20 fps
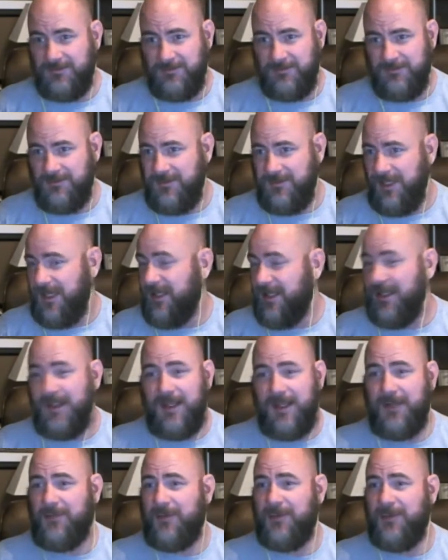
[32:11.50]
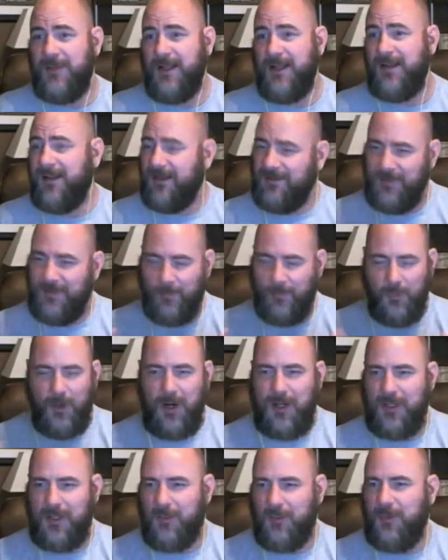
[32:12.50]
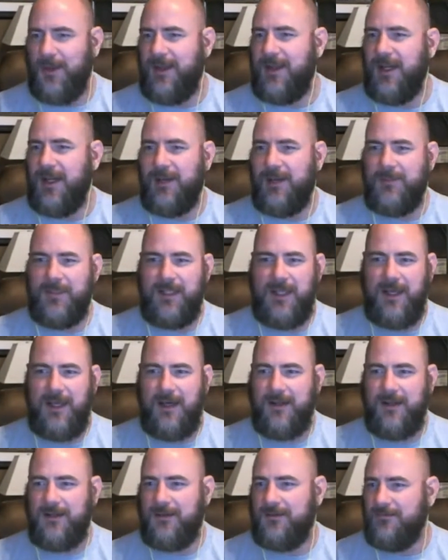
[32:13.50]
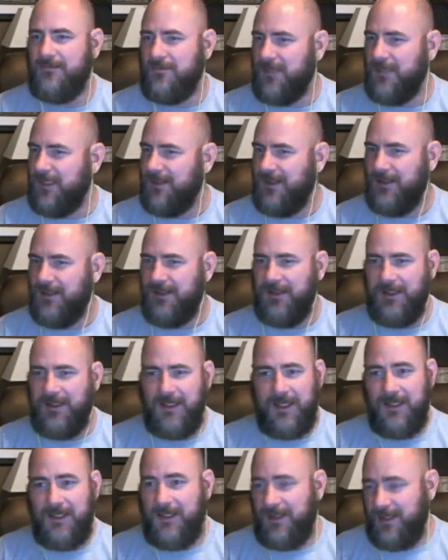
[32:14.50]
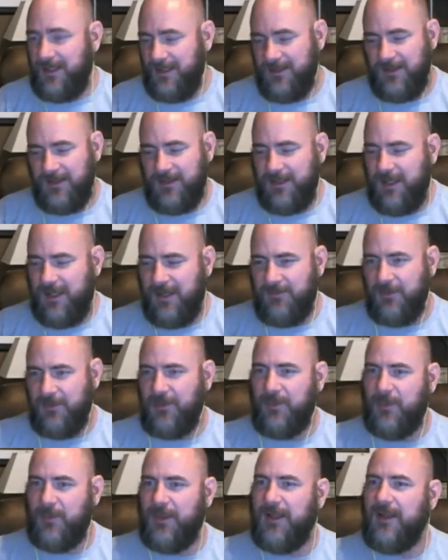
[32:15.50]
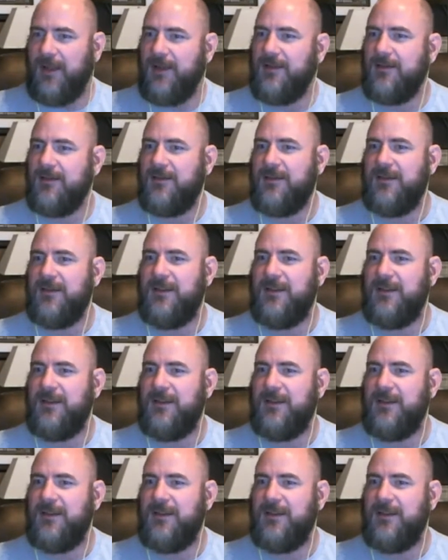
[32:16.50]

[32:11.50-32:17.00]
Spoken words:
anything from that, like some water weight coming down, anything like that for 3 days.